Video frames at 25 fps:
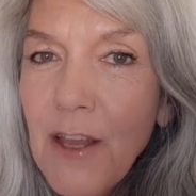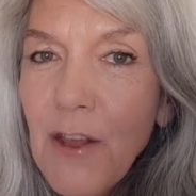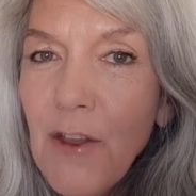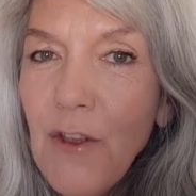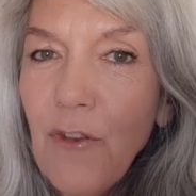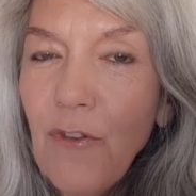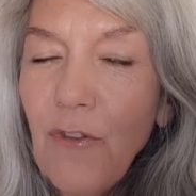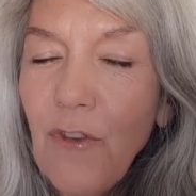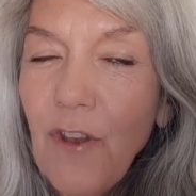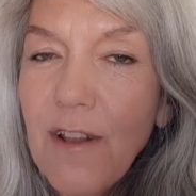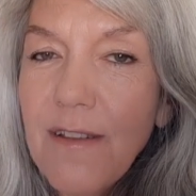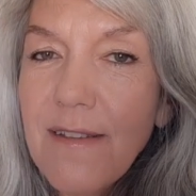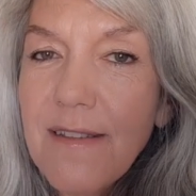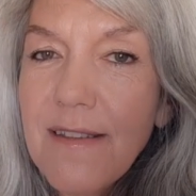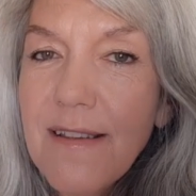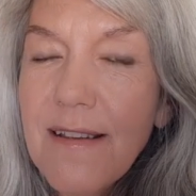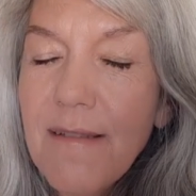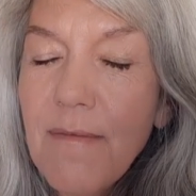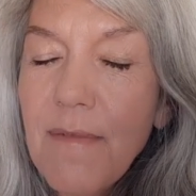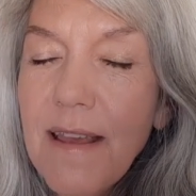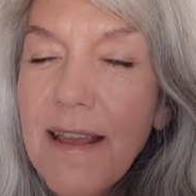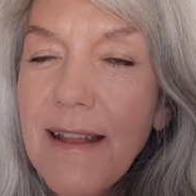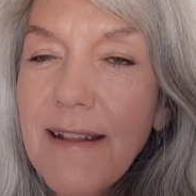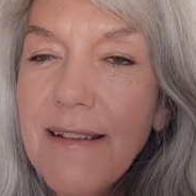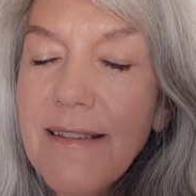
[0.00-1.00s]
So
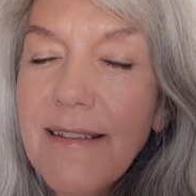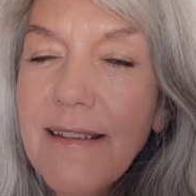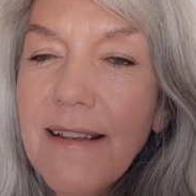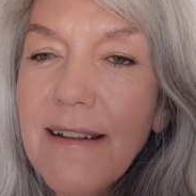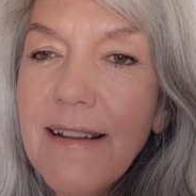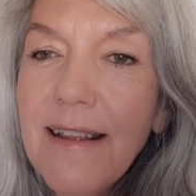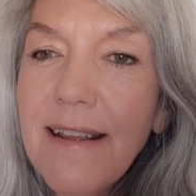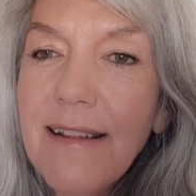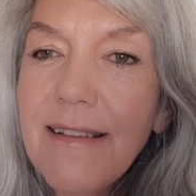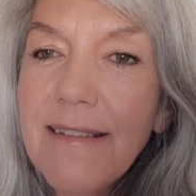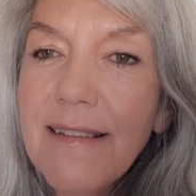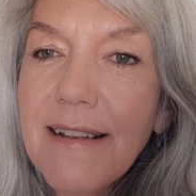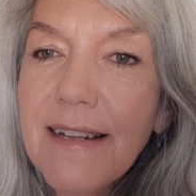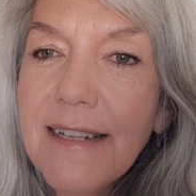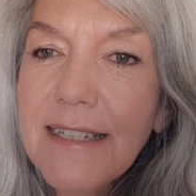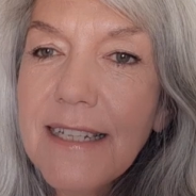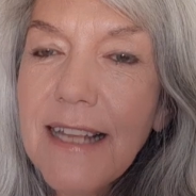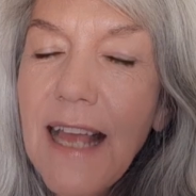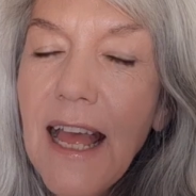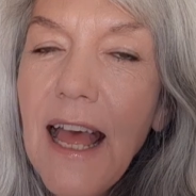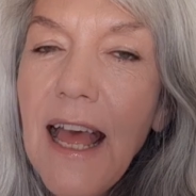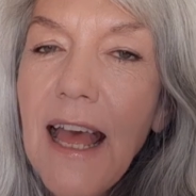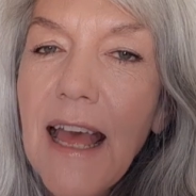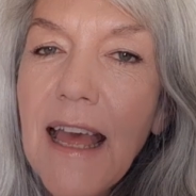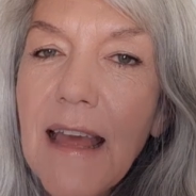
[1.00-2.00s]
it's a
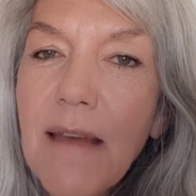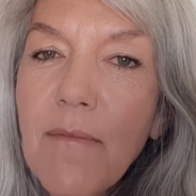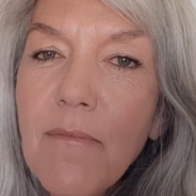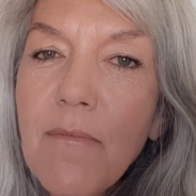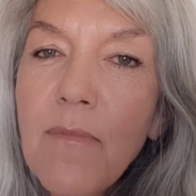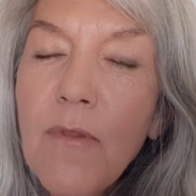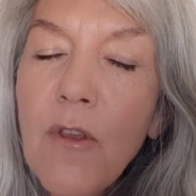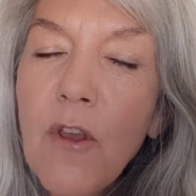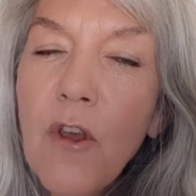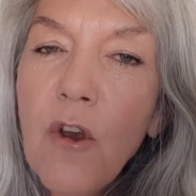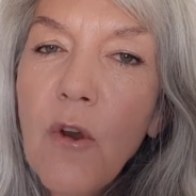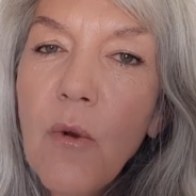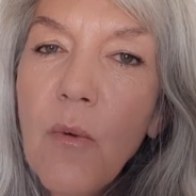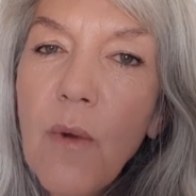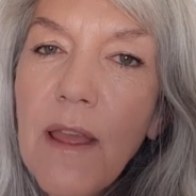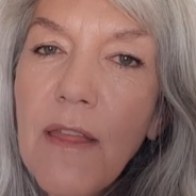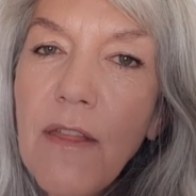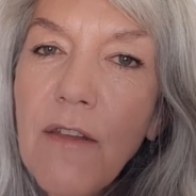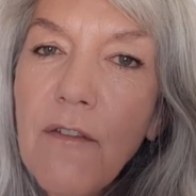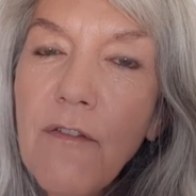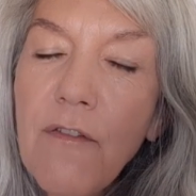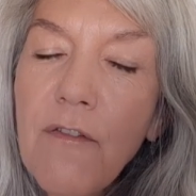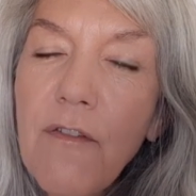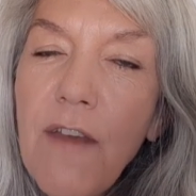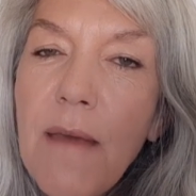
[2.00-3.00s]
time where
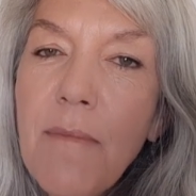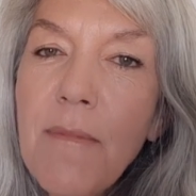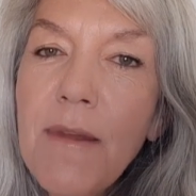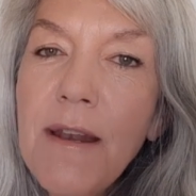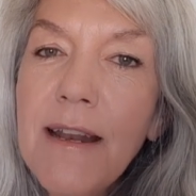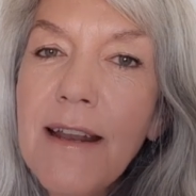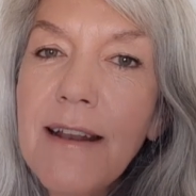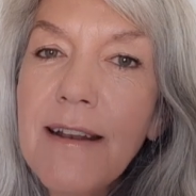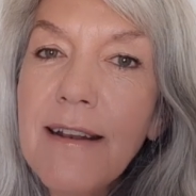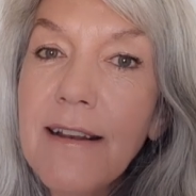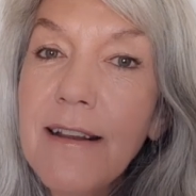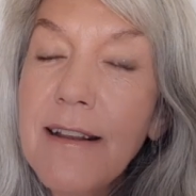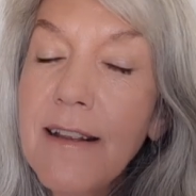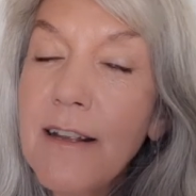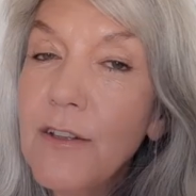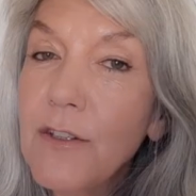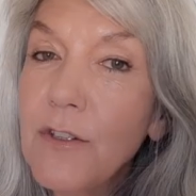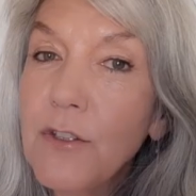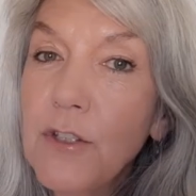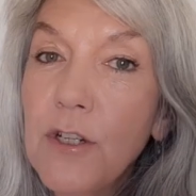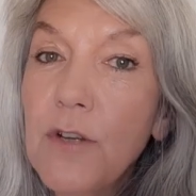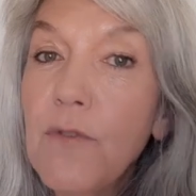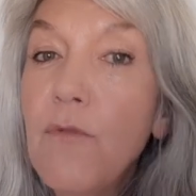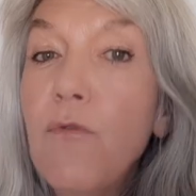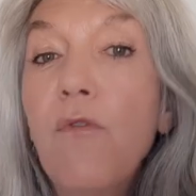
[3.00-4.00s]
the feminine
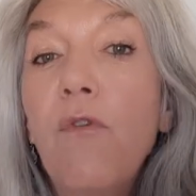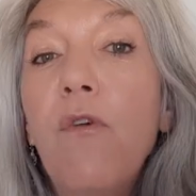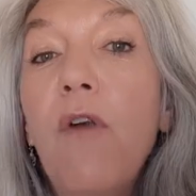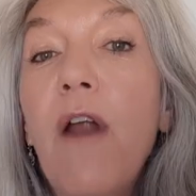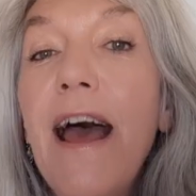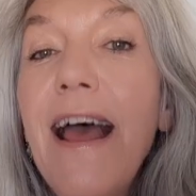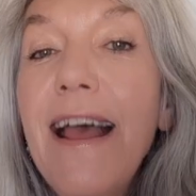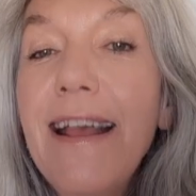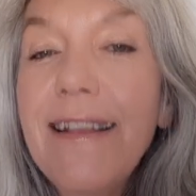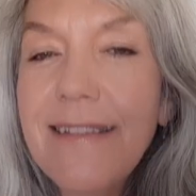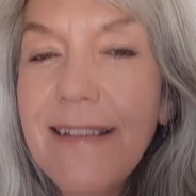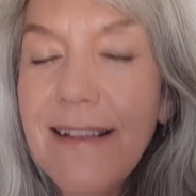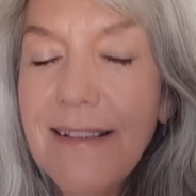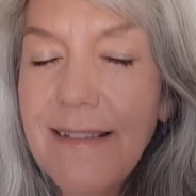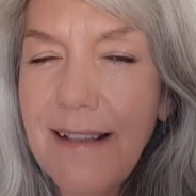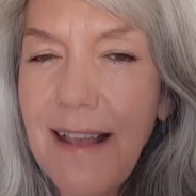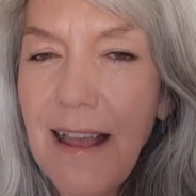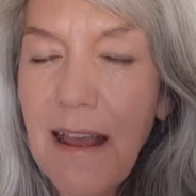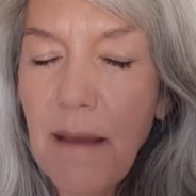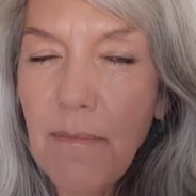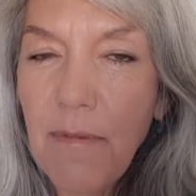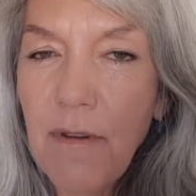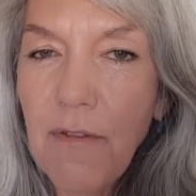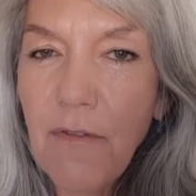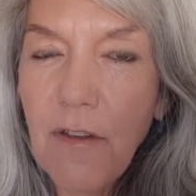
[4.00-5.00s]
sort of rises
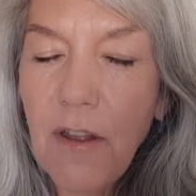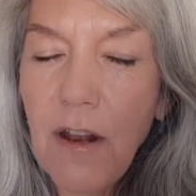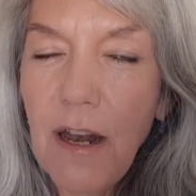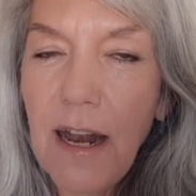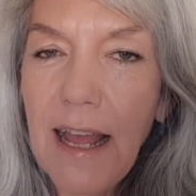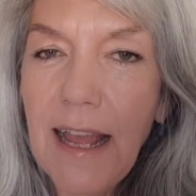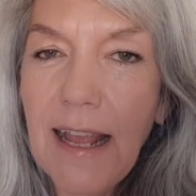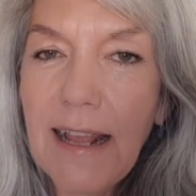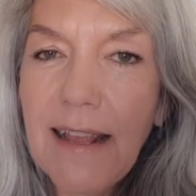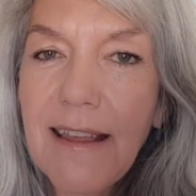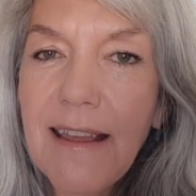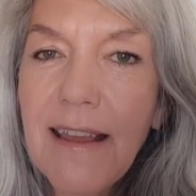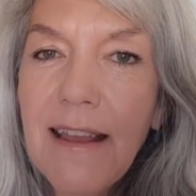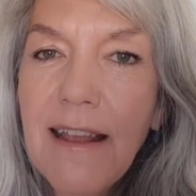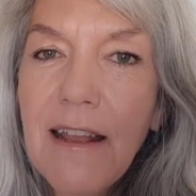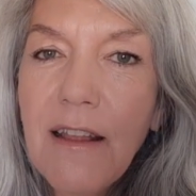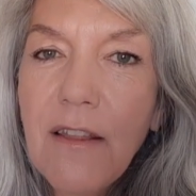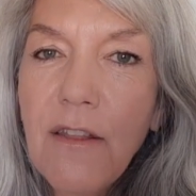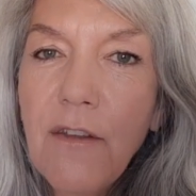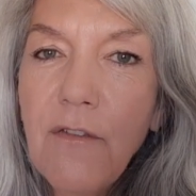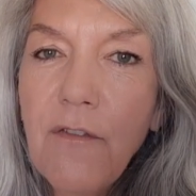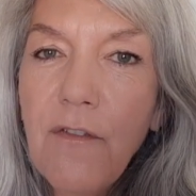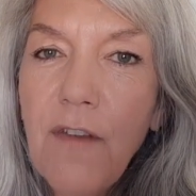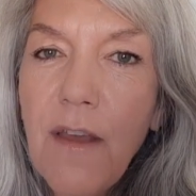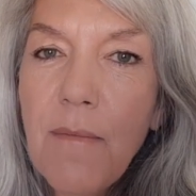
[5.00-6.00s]
up, if you like.
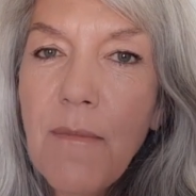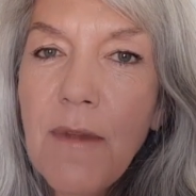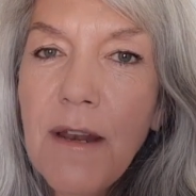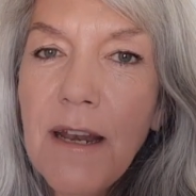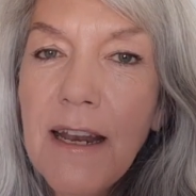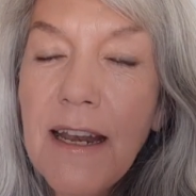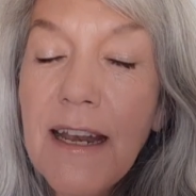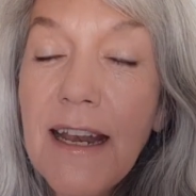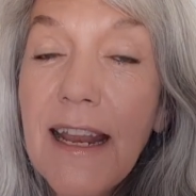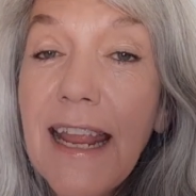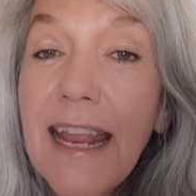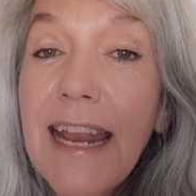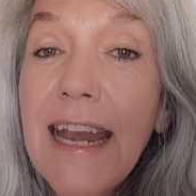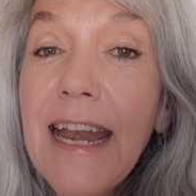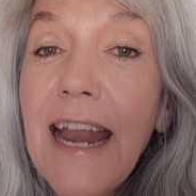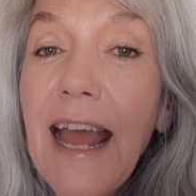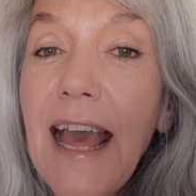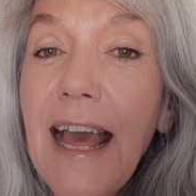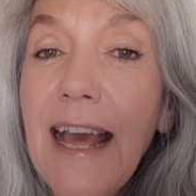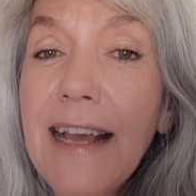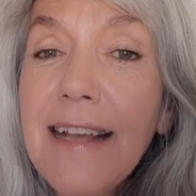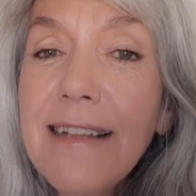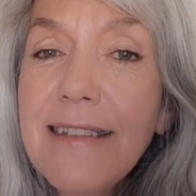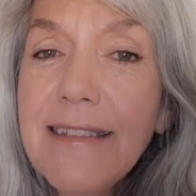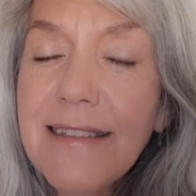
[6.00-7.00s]
The feminine in
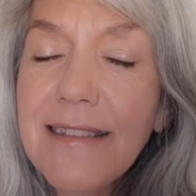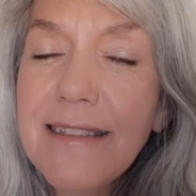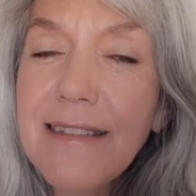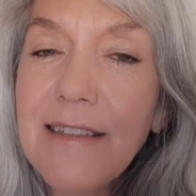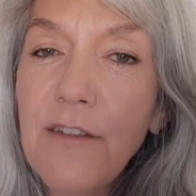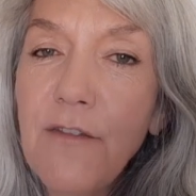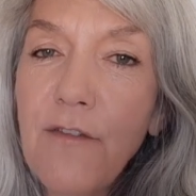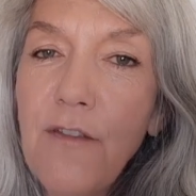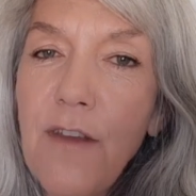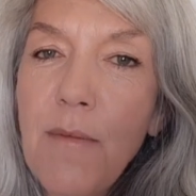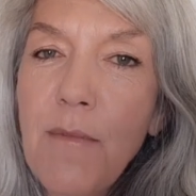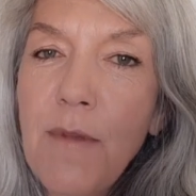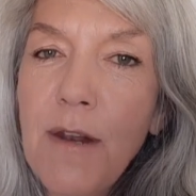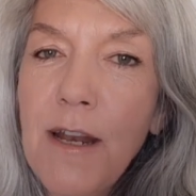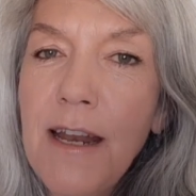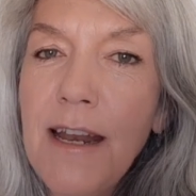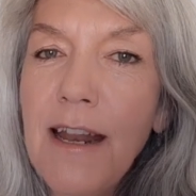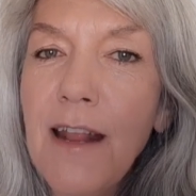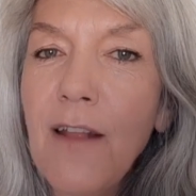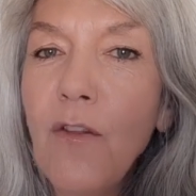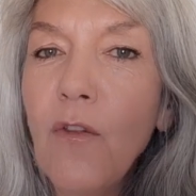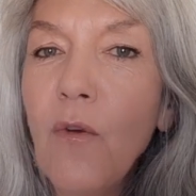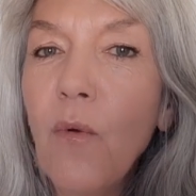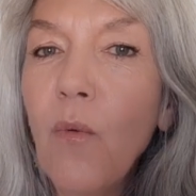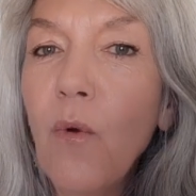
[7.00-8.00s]
us, the feminine
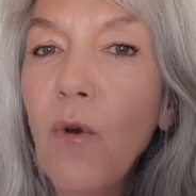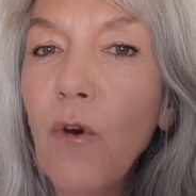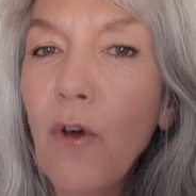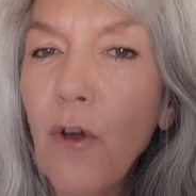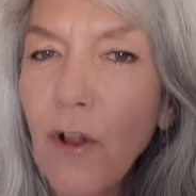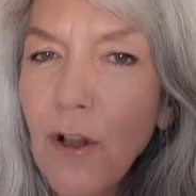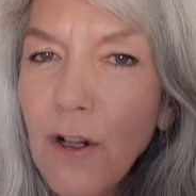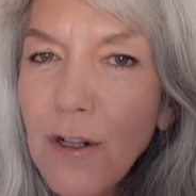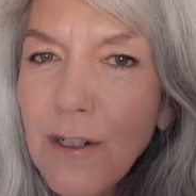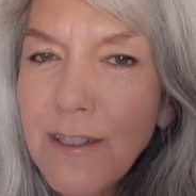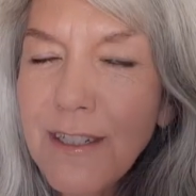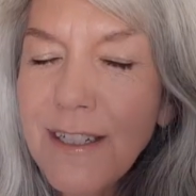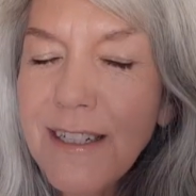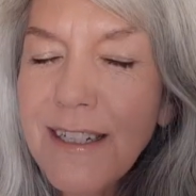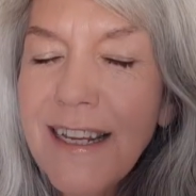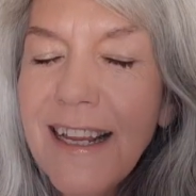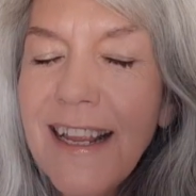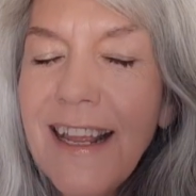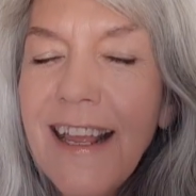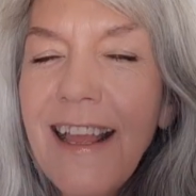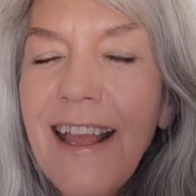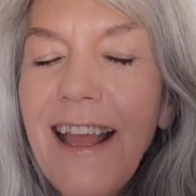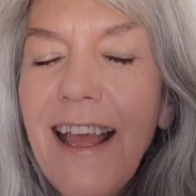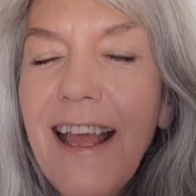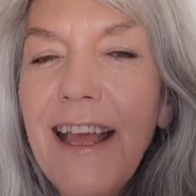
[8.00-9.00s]
in the world,
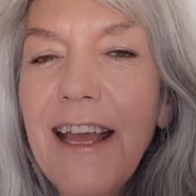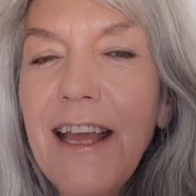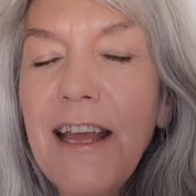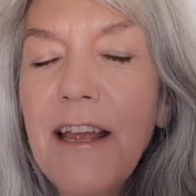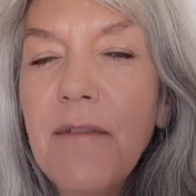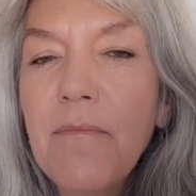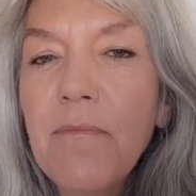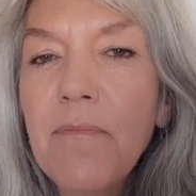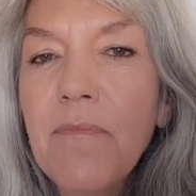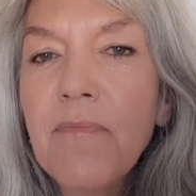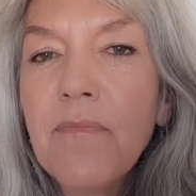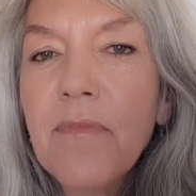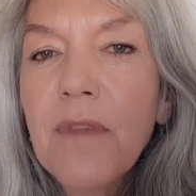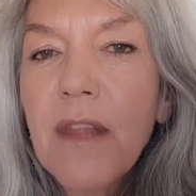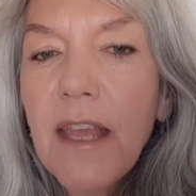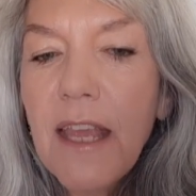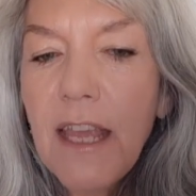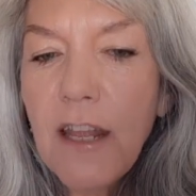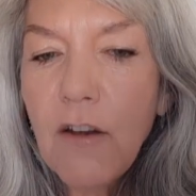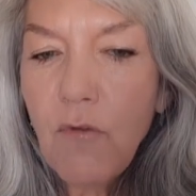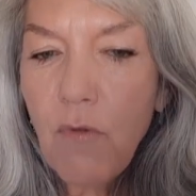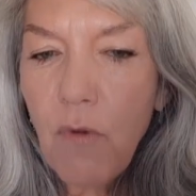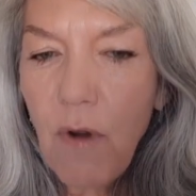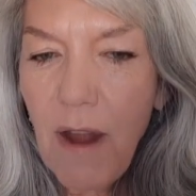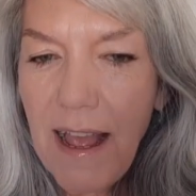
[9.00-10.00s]

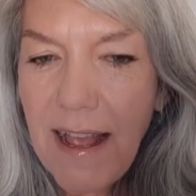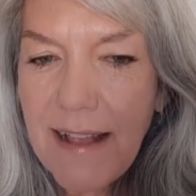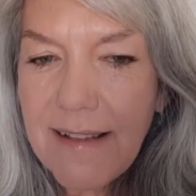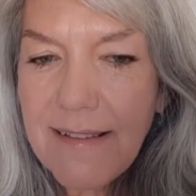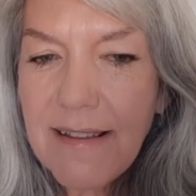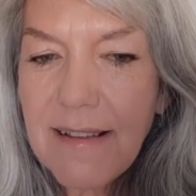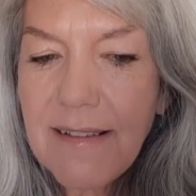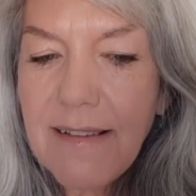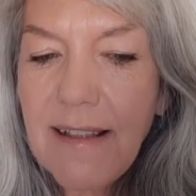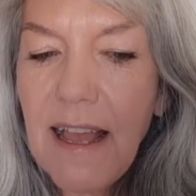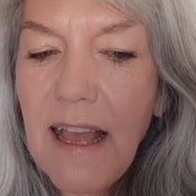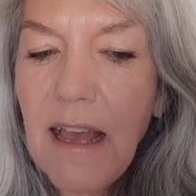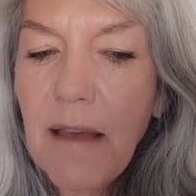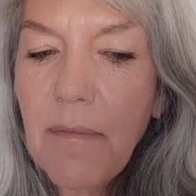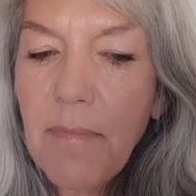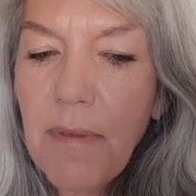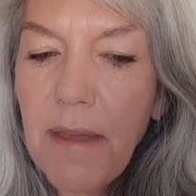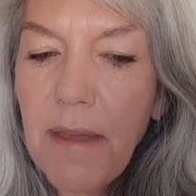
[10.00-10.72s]
it rises up.